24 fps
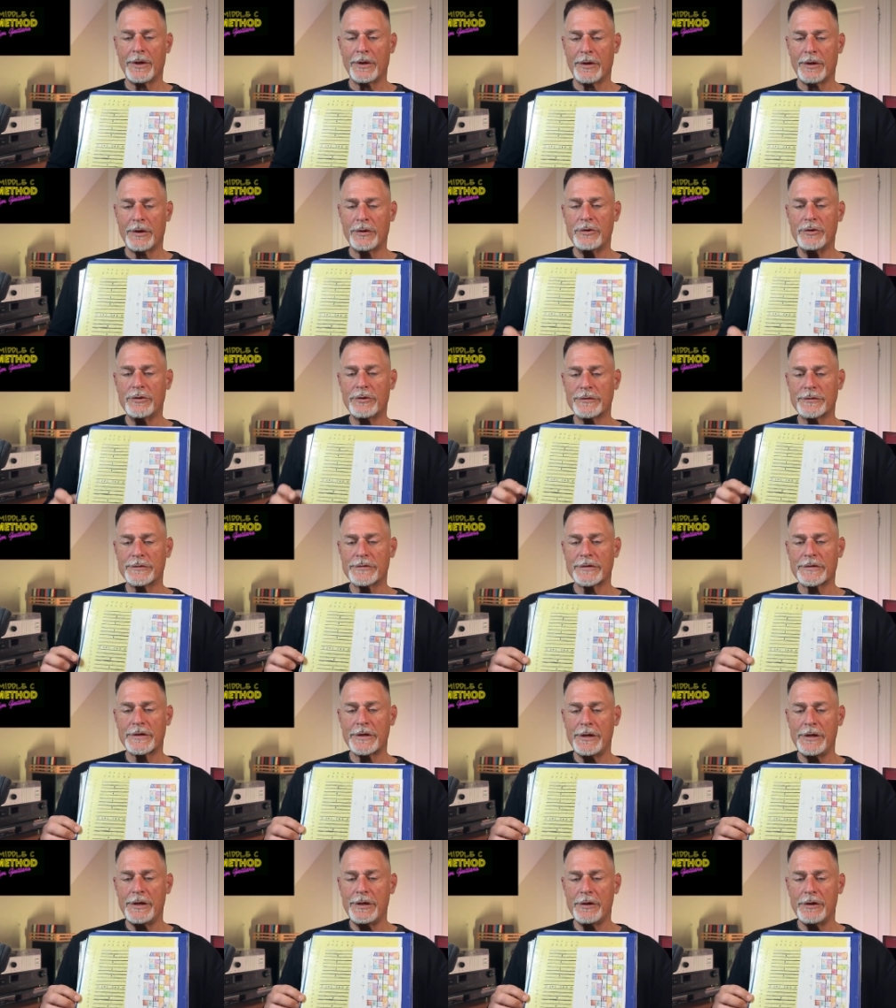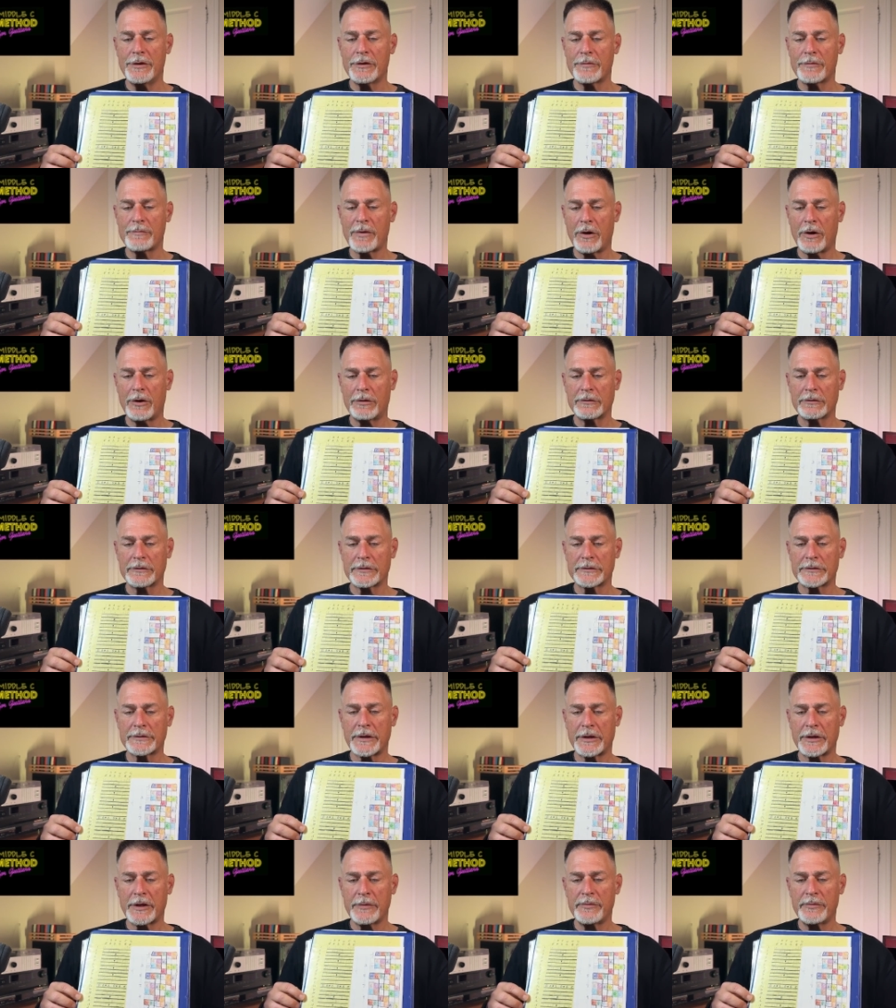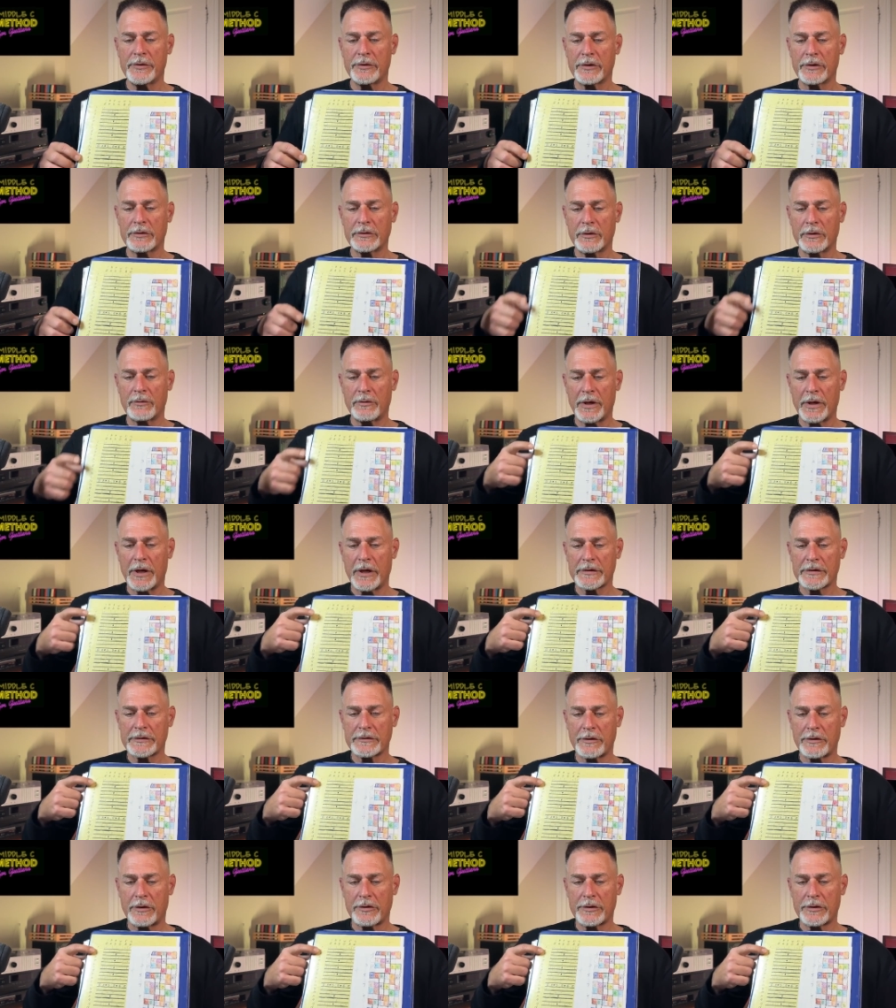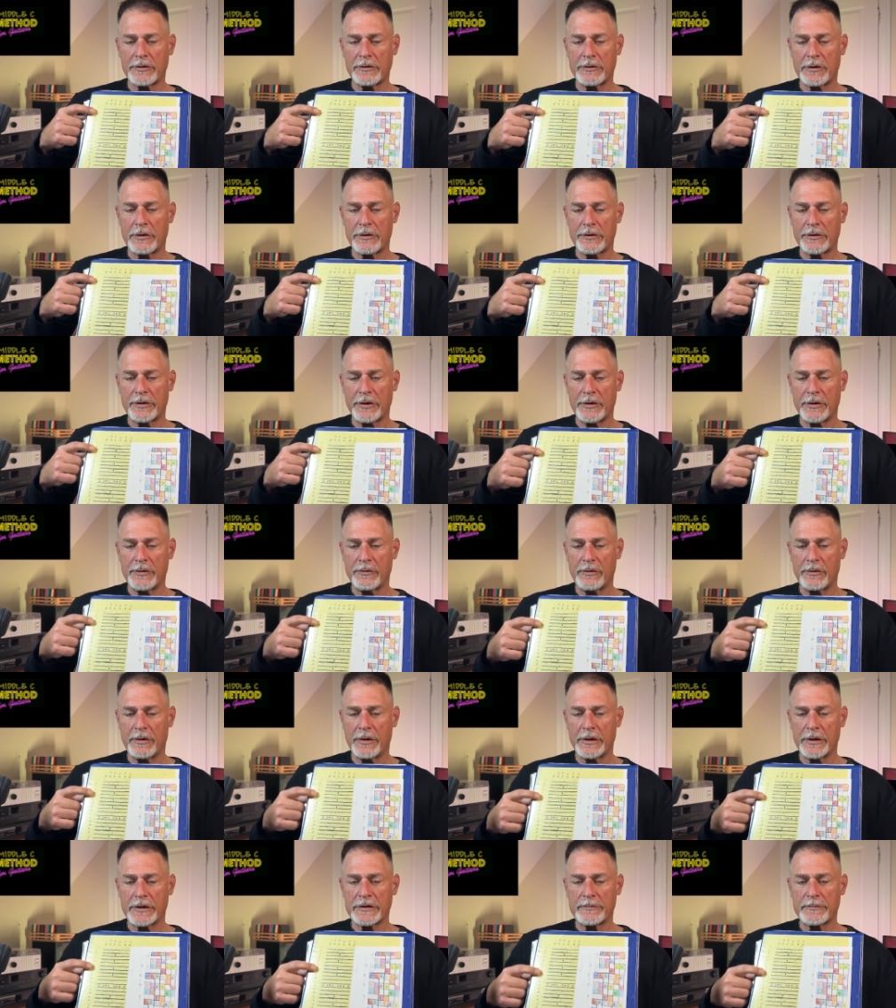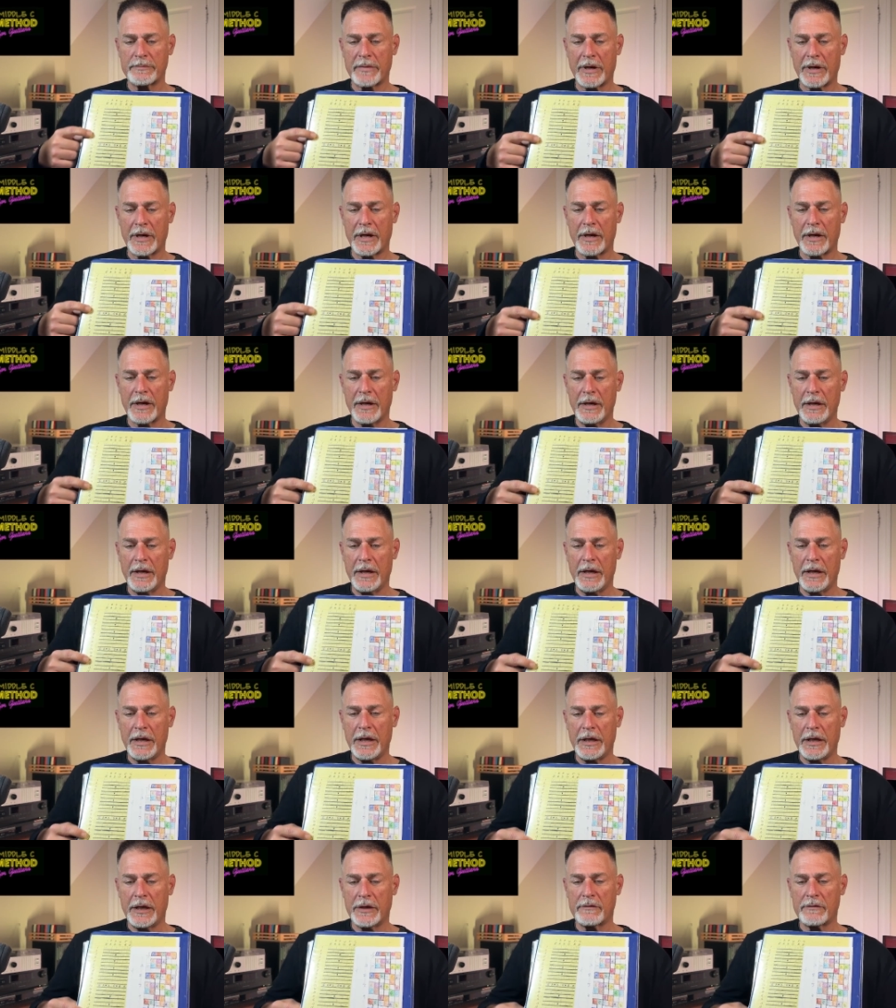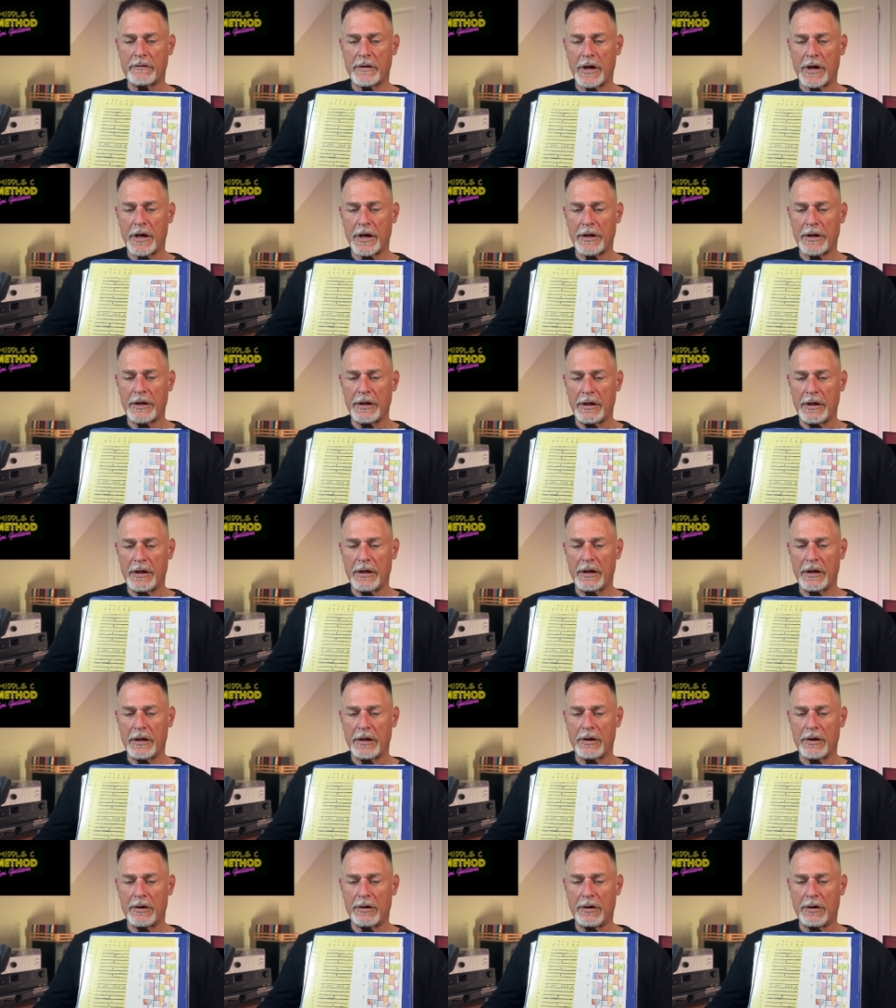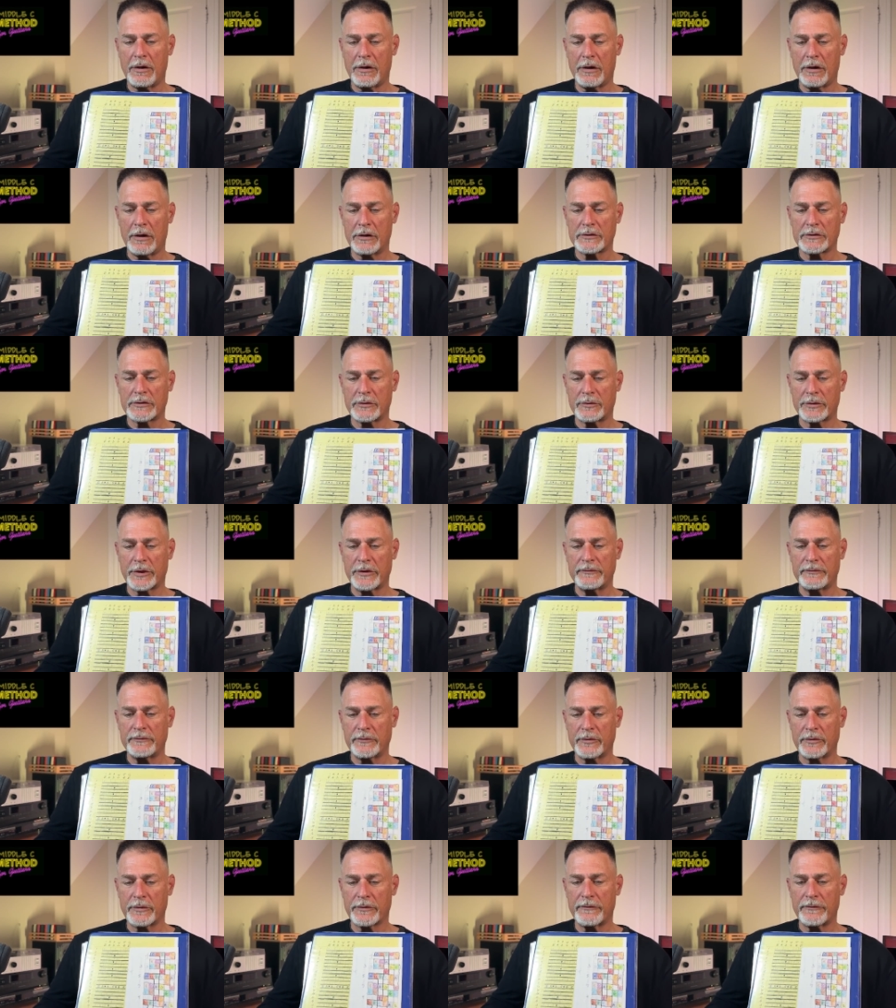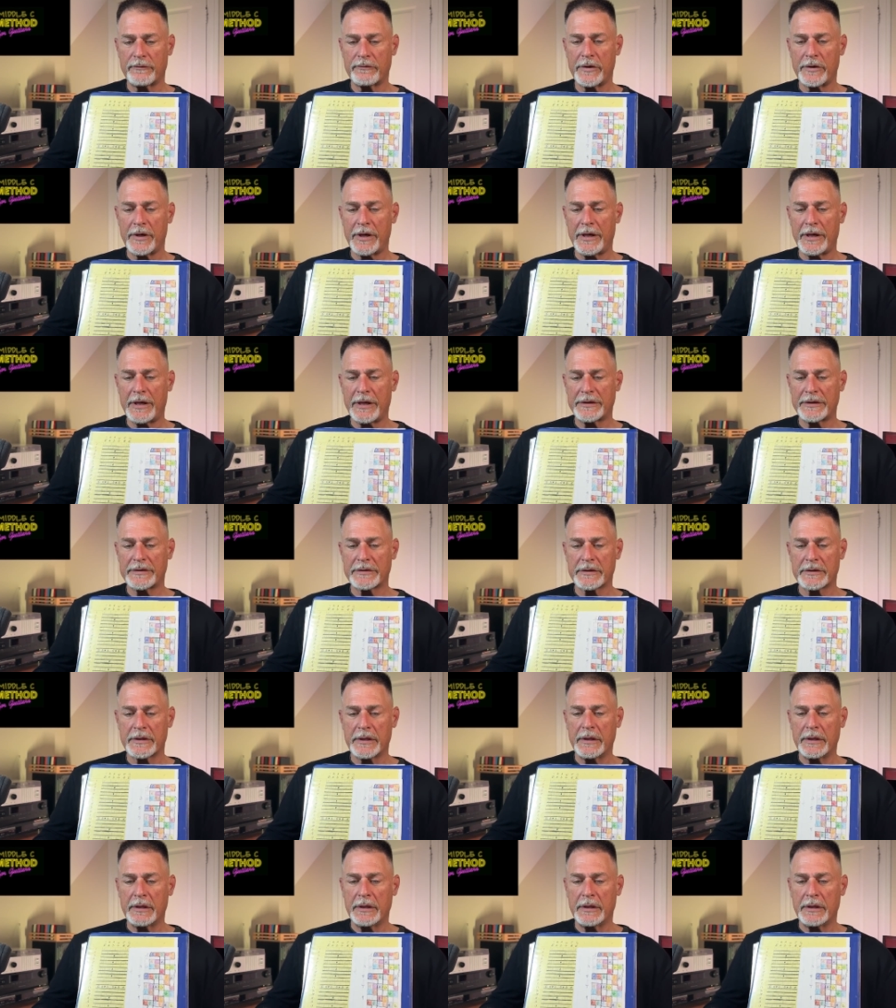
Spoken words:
You can see here in my old study book, the way I started learning was by handwriting all 24 frets